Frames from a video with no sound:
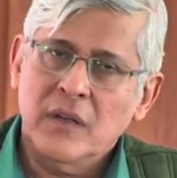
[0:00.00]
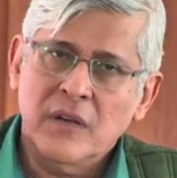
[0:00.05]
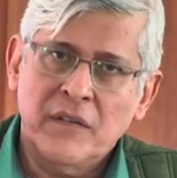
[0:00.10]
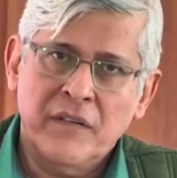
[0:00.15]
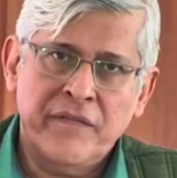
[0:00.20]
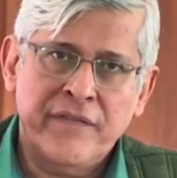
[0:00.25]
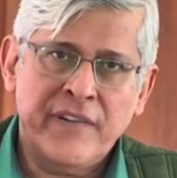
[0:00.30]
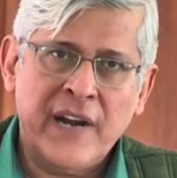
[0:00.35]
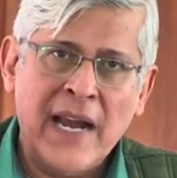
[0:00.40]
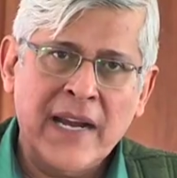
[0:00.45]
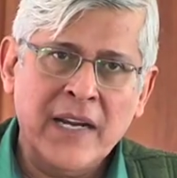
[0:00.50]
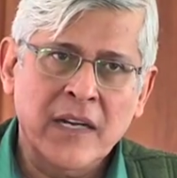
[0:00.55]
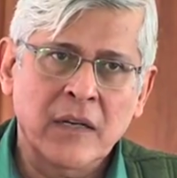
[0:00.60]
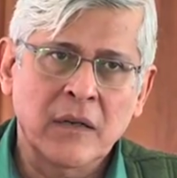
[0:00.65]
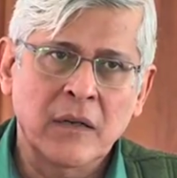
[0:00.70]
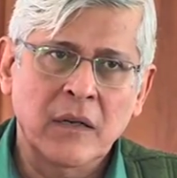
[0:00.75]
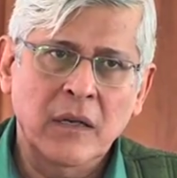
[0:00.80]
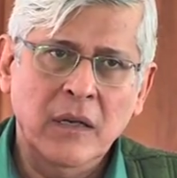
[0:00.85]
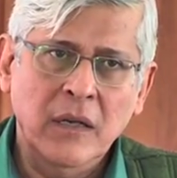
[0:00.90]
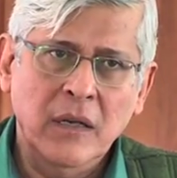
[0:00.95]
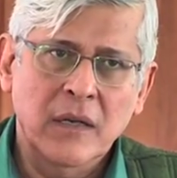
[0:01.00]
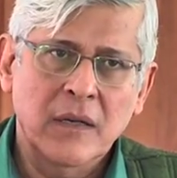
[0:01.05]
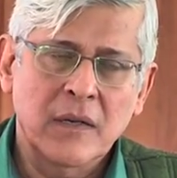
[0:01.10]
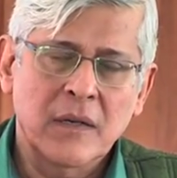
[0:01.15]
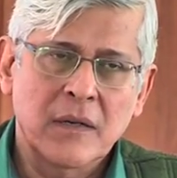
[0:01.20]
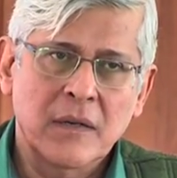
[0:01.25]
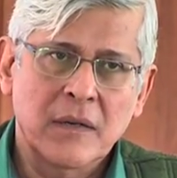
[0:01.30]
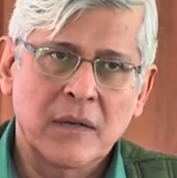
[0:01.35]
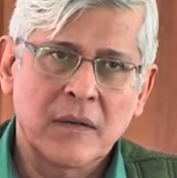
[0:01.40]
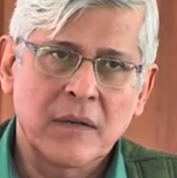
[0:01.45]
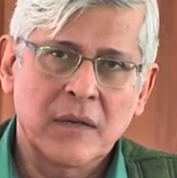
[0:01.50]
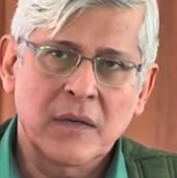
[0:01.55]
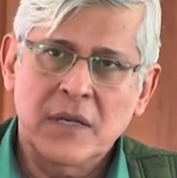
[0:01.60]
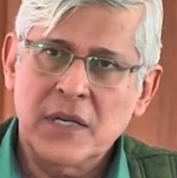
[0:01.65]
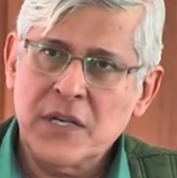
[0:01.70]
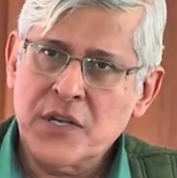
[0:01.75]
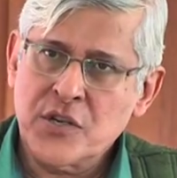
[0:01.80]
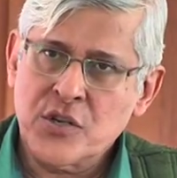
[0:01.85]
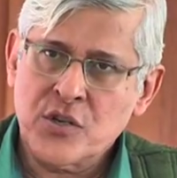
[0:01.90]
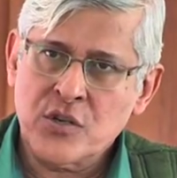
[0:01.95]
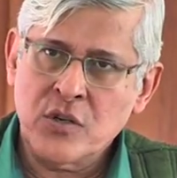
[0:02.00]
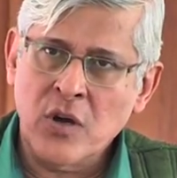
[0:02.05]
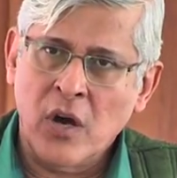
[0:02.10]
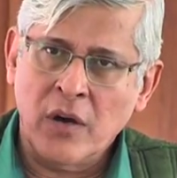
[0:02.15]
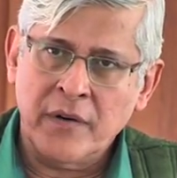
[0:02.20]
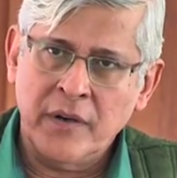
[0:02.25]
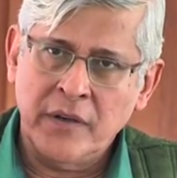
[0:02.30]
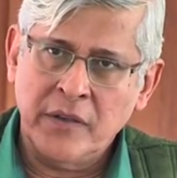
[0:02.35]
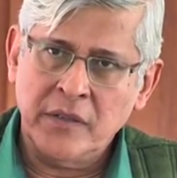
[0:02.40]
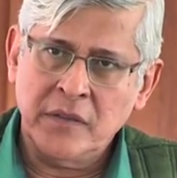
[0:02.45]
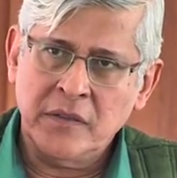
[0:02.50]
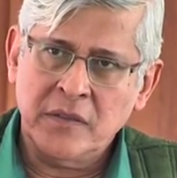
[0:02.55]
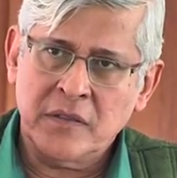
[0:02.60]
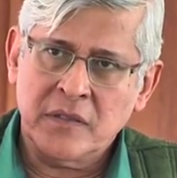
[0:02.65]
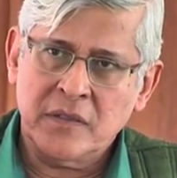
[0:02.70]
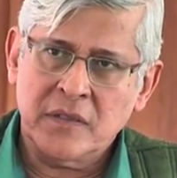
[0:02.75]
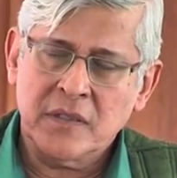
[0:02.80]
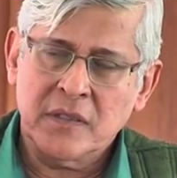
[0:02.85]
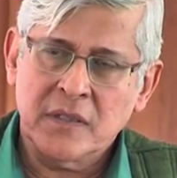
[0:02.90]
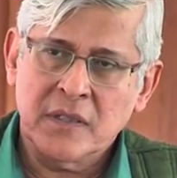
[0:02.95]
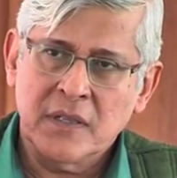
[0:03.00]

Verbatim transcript: Frankl, Socrates,